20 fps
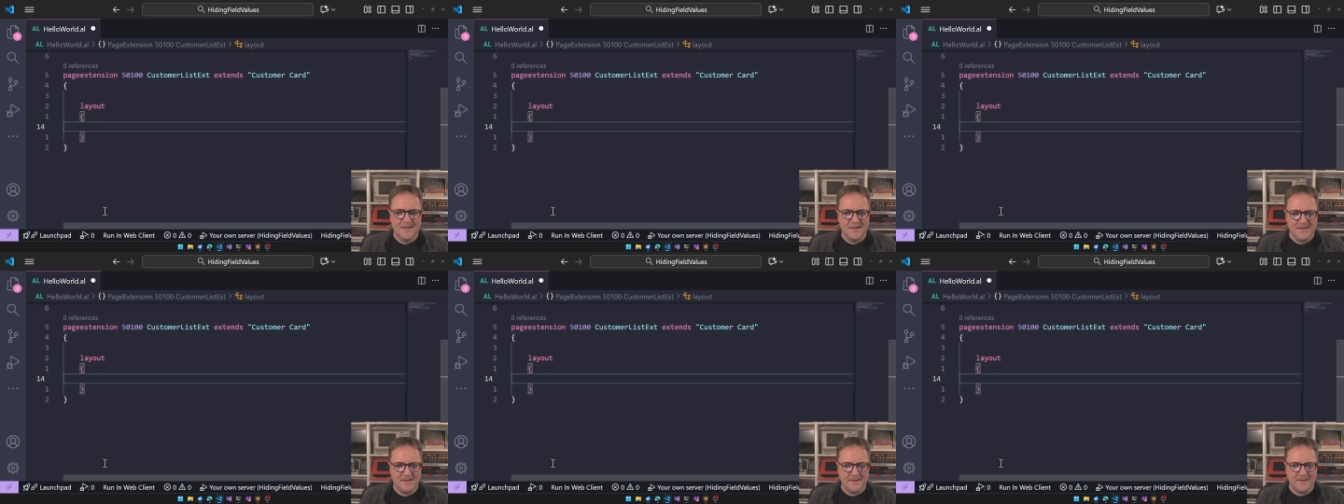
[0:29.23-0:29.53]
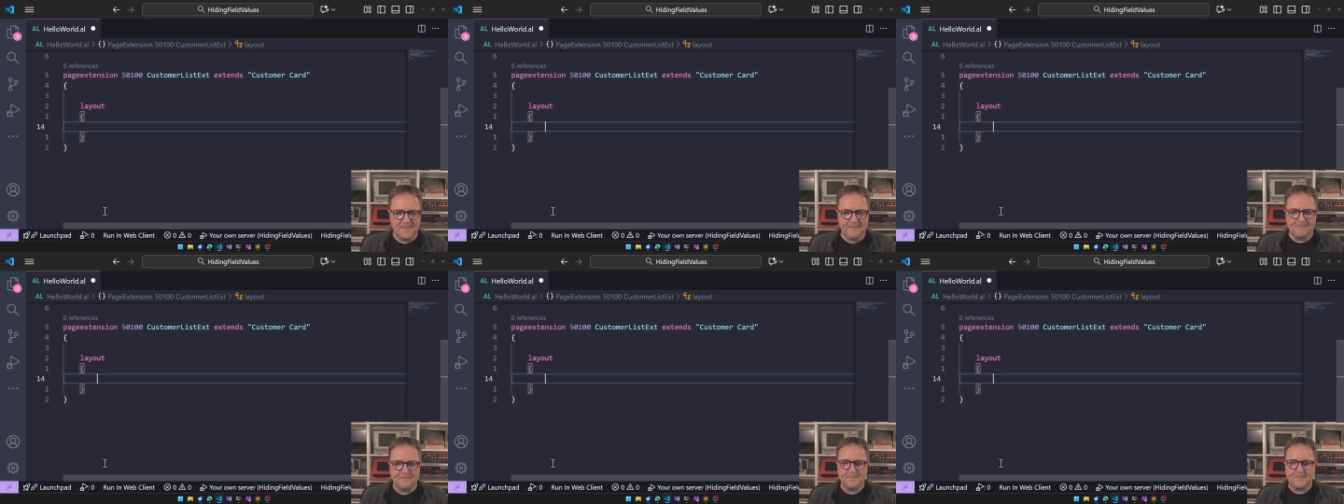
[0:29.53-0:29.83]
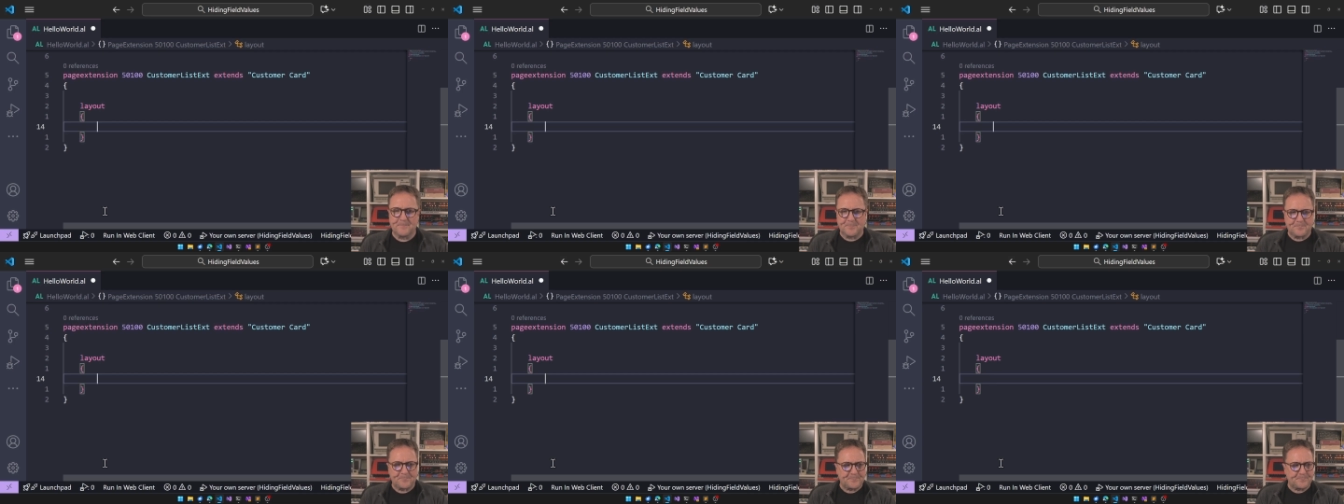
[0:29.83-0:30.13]
Um,
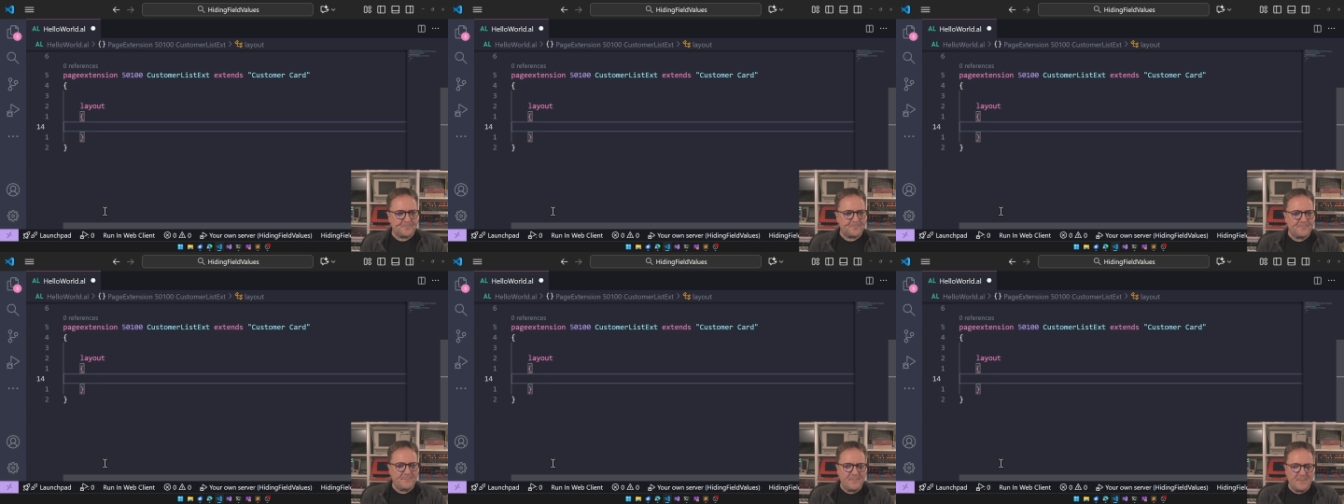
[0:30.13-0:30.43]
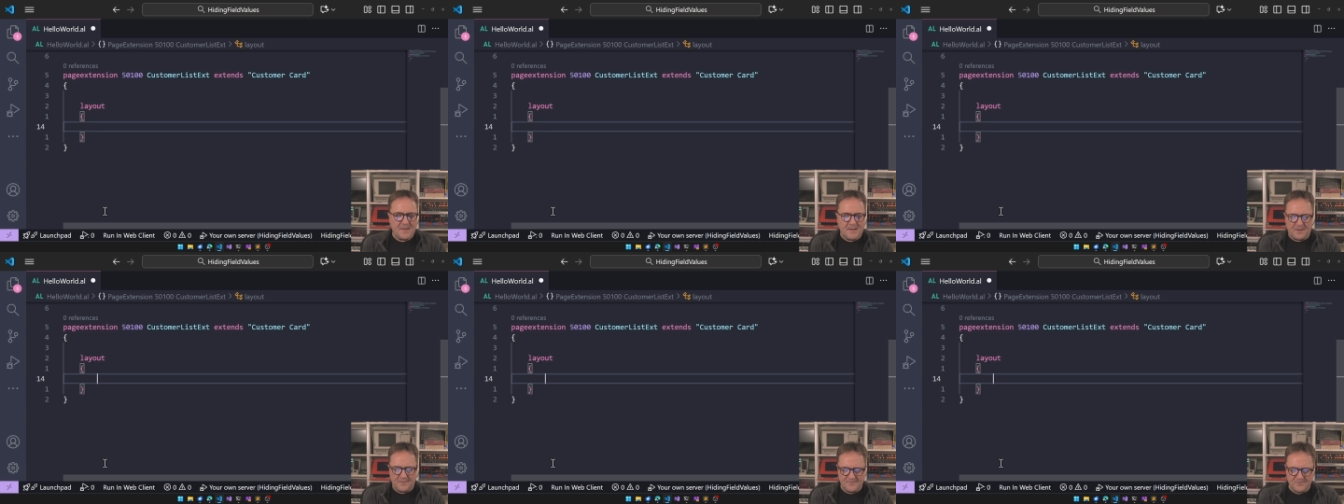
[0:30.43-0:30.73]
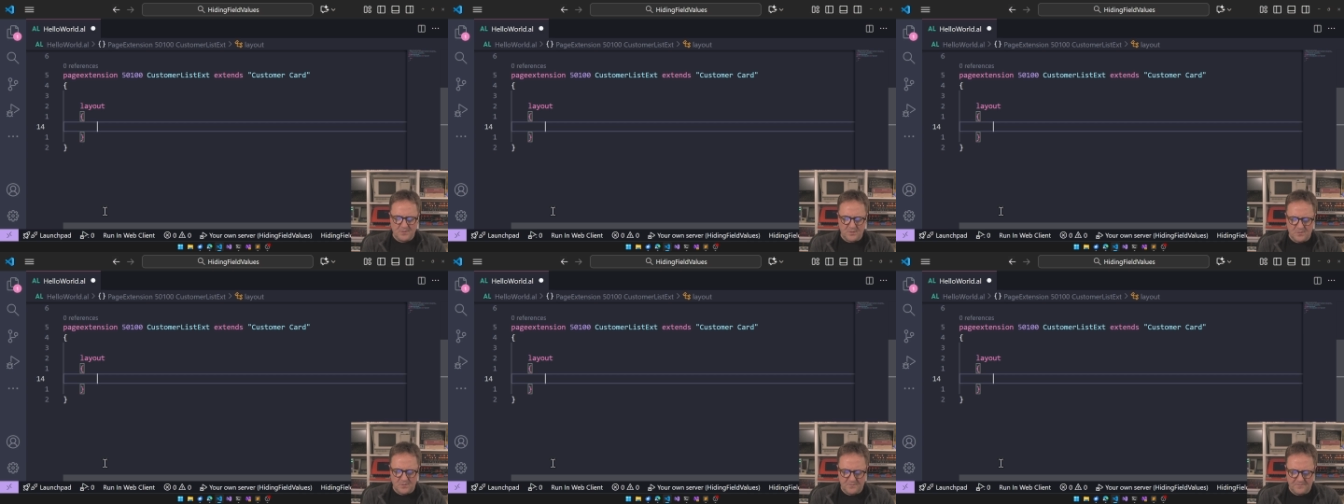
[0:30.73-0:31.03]

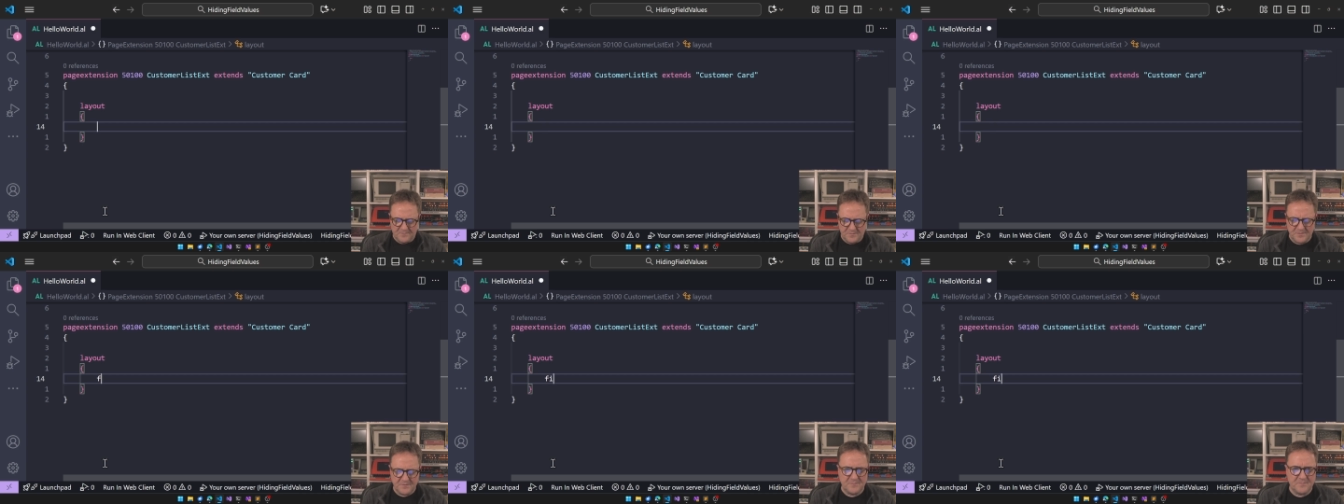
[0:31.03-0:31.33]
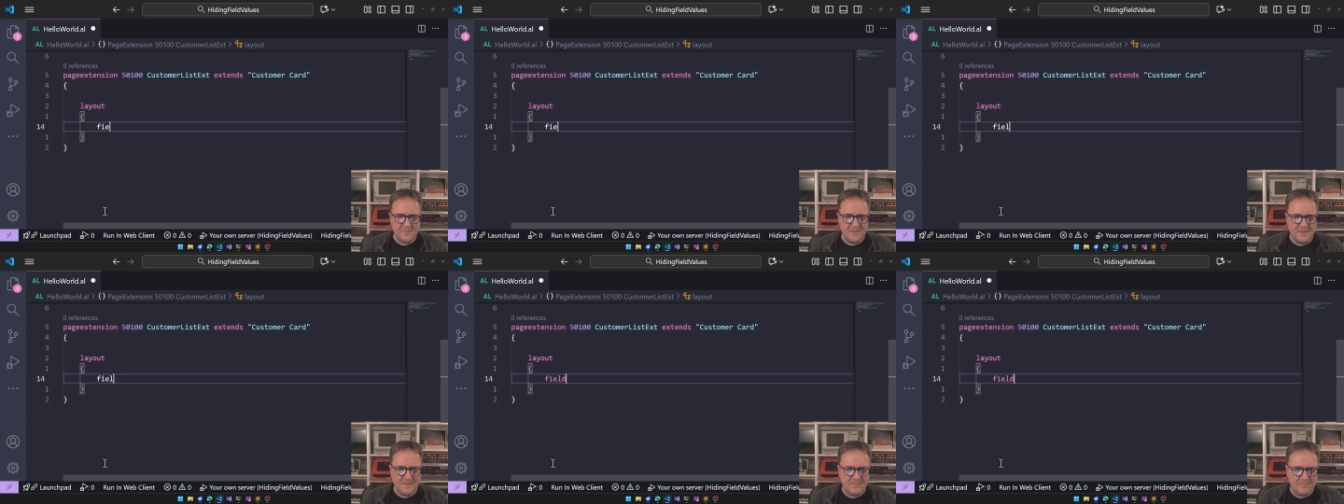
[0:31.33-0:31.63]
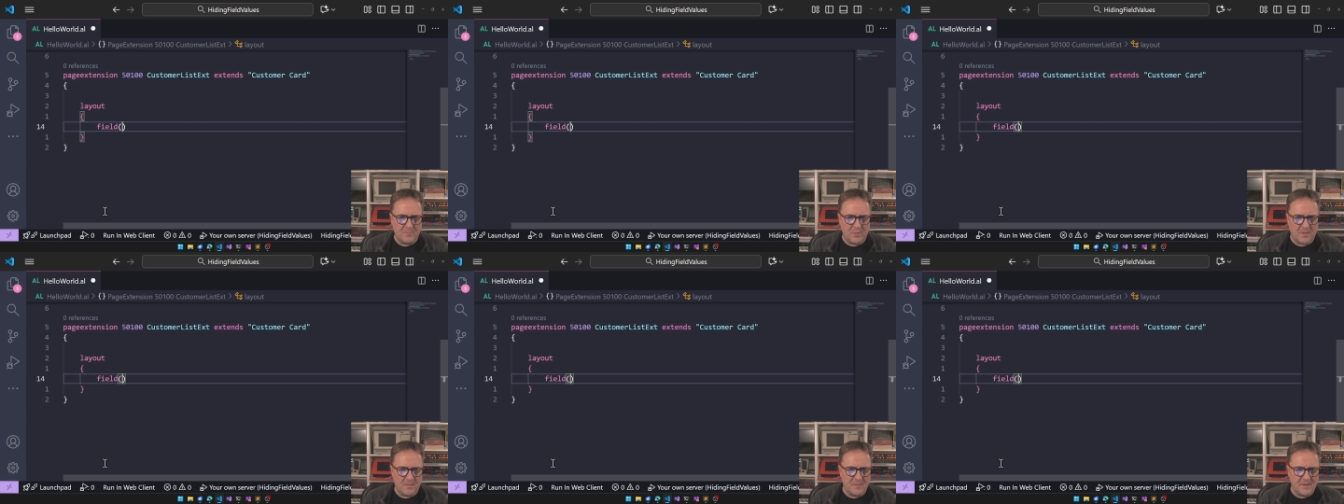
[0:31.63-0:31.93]
So first we
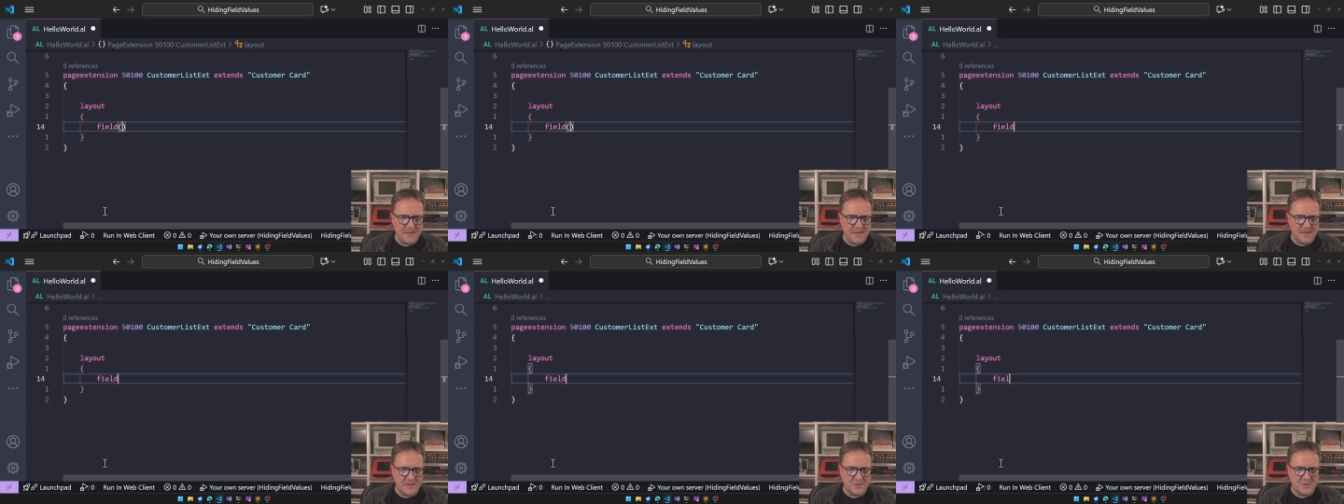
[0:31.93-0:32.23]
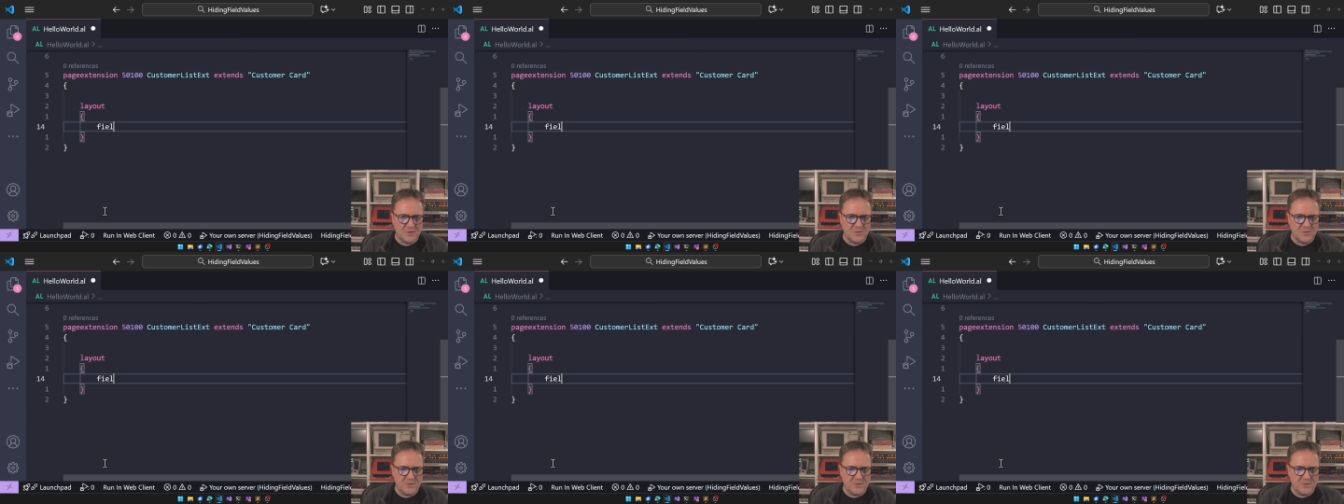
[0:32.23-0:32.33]
probably need